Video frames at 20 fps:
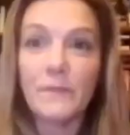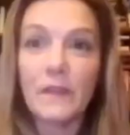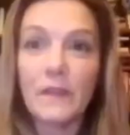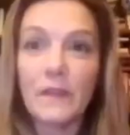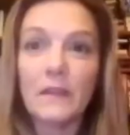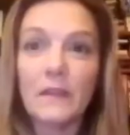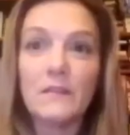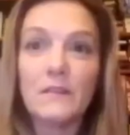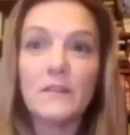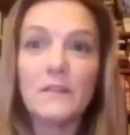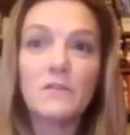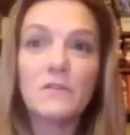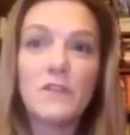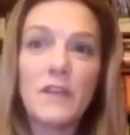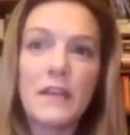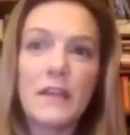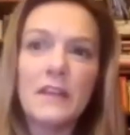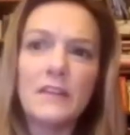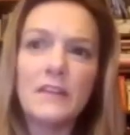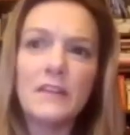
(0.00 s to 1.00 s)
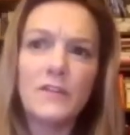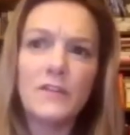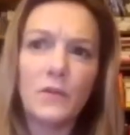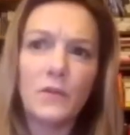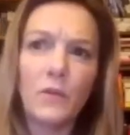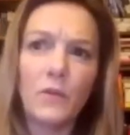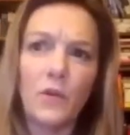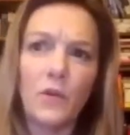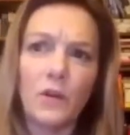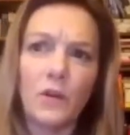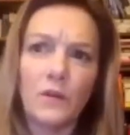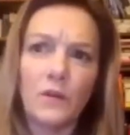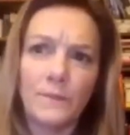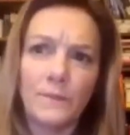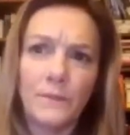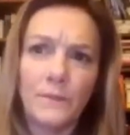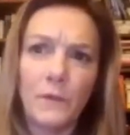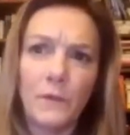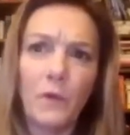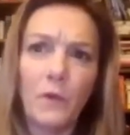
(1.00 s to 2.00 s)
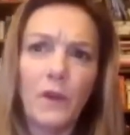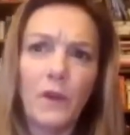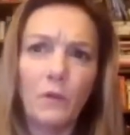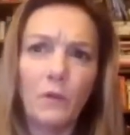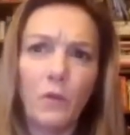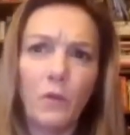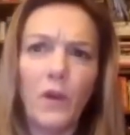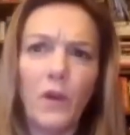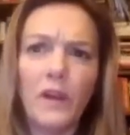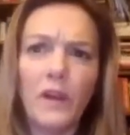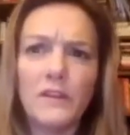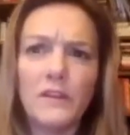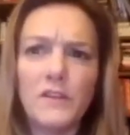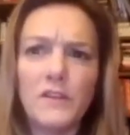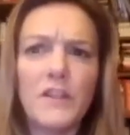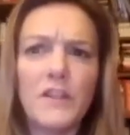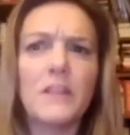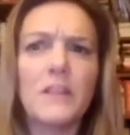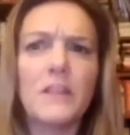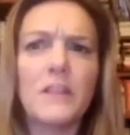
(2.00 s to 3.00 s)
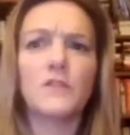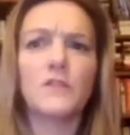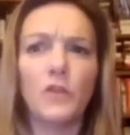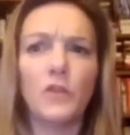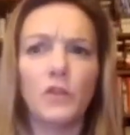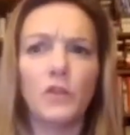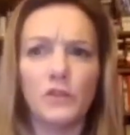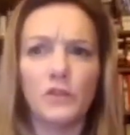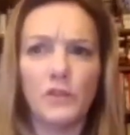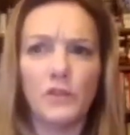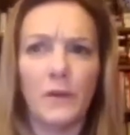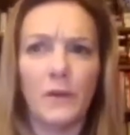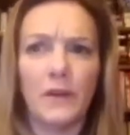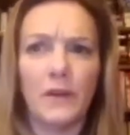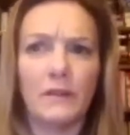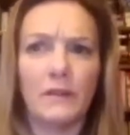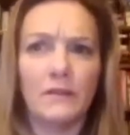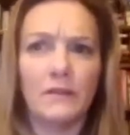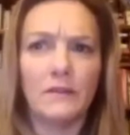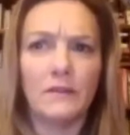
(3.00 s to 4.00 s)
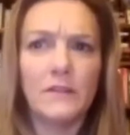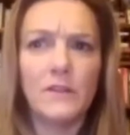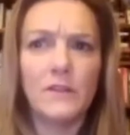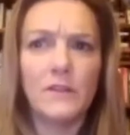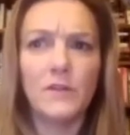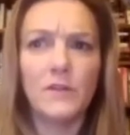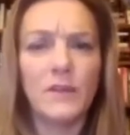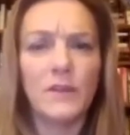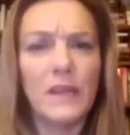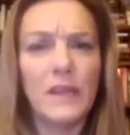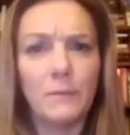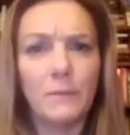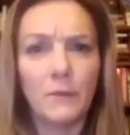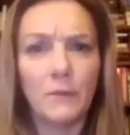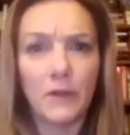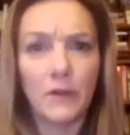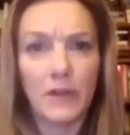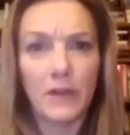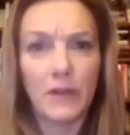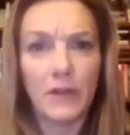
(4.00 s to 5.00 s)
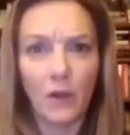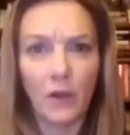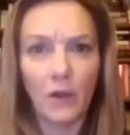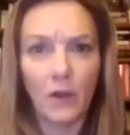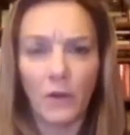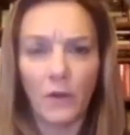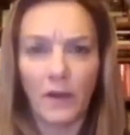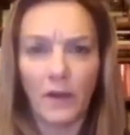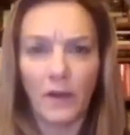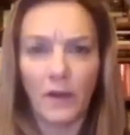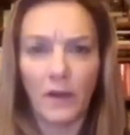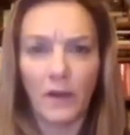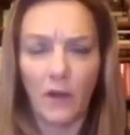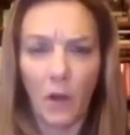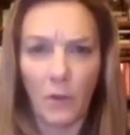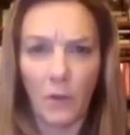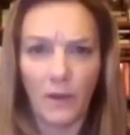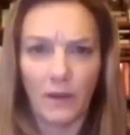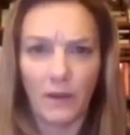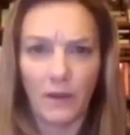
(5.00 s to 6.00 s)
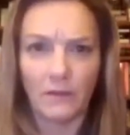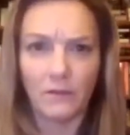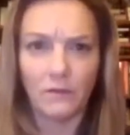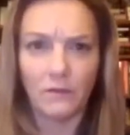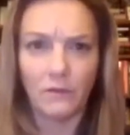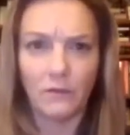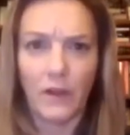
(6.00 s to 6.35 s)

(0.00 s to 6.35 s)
So Jana's school, what is Jana's school doing to keep learning going for you?